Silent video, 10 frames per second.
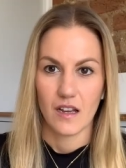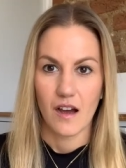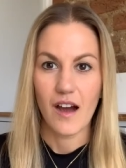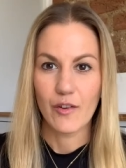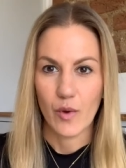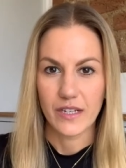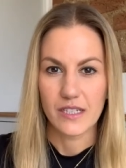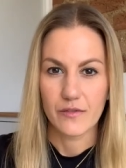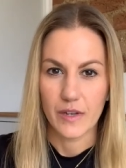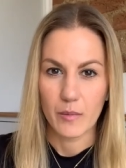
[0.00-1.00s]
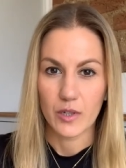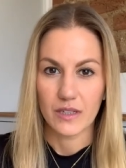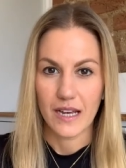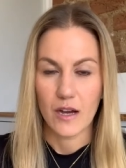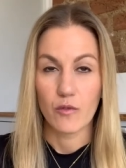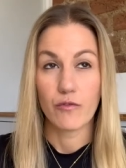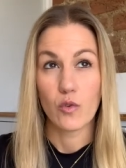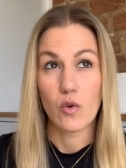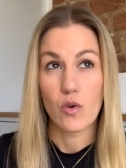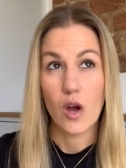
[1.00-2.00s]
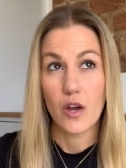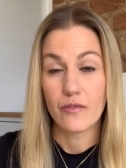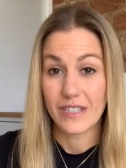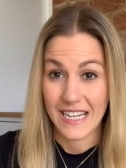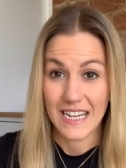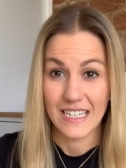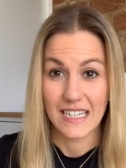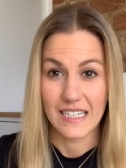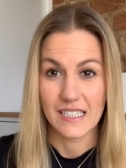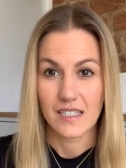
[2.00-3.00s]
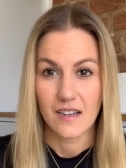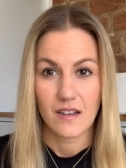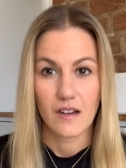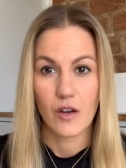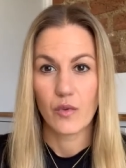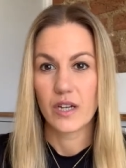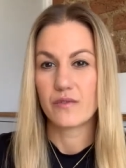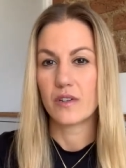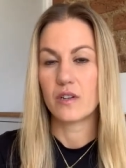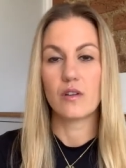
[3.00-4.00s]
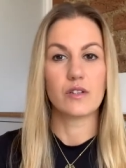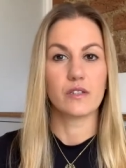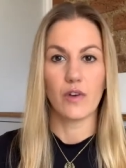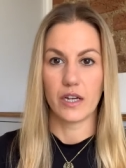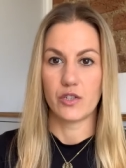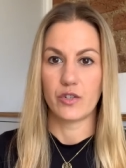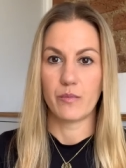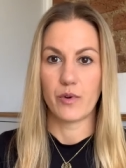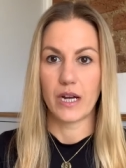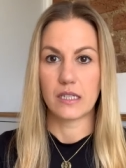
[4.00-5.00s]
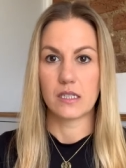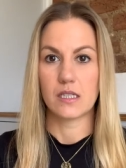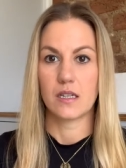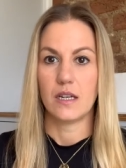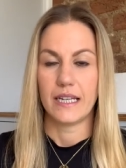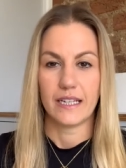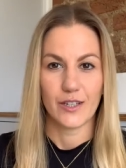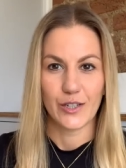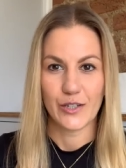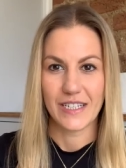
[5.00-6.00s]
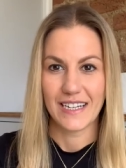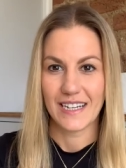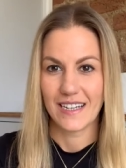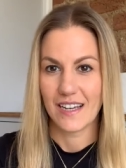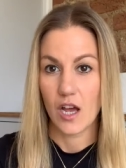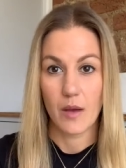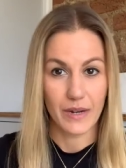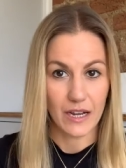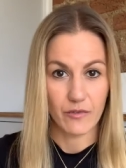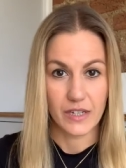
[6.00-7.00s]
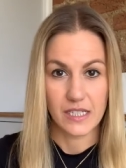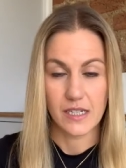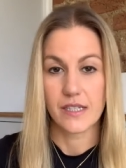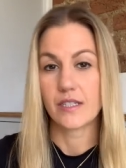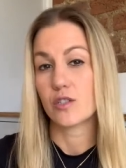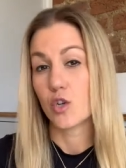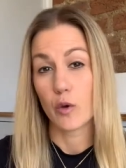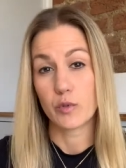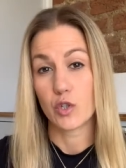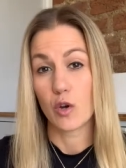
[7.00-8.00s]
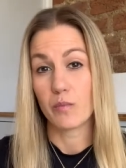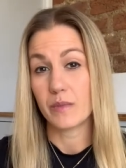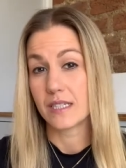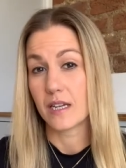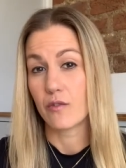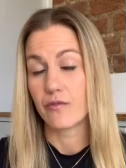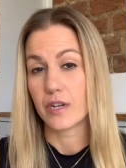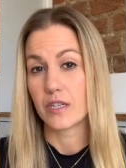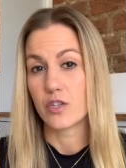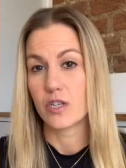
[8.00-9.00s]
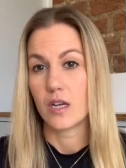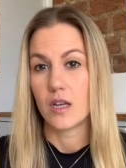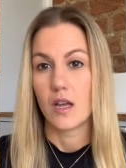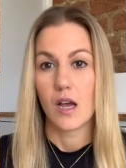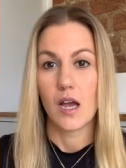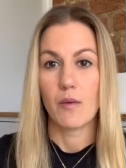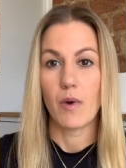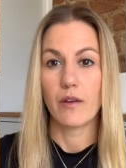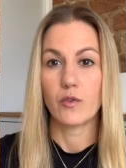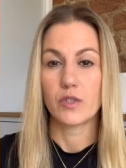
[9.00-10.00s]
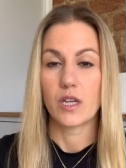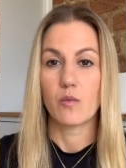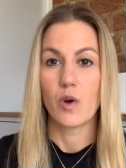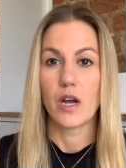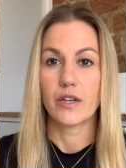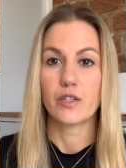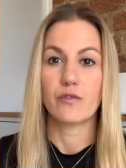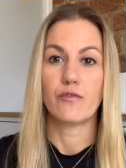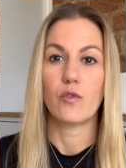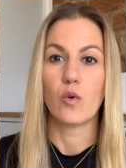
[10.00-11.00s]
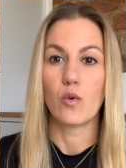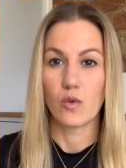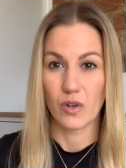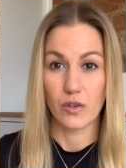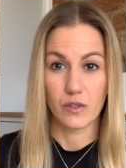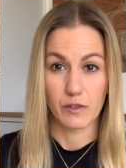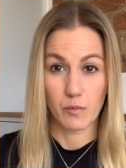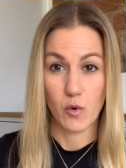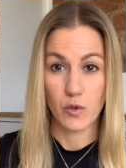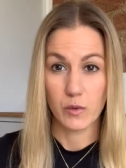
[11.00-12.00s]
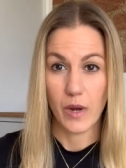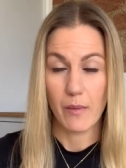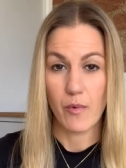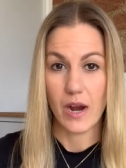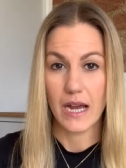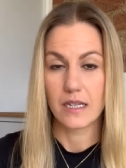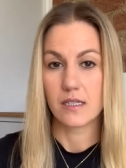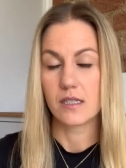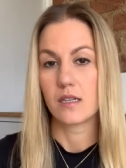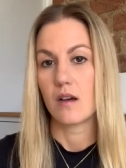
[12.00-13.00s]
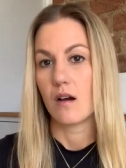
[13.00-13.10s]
I've worked as a fit model now for over 10 years. I've worked for lots of high street brands, including Urban Outfitters, Topshop, Miss Selfridge. I've also worked for lots of sportswear brands.